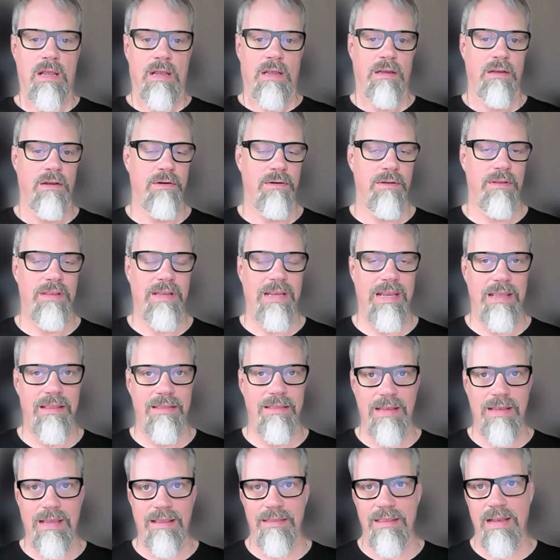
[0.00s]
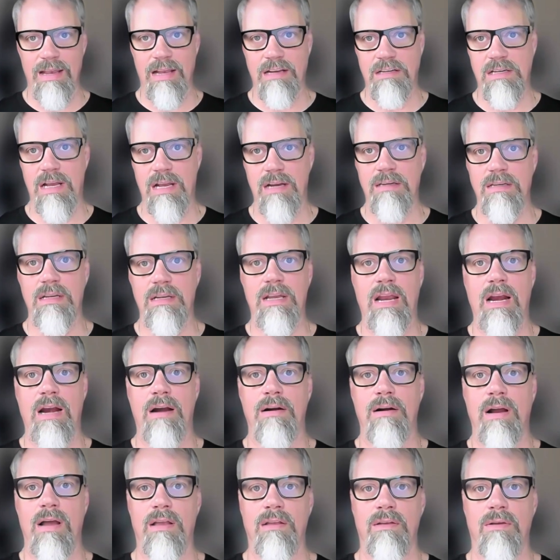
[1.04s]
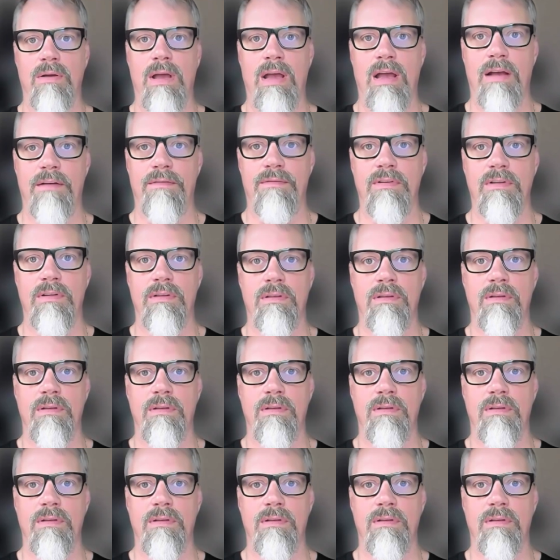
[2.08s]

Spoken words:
in the agentic era you have,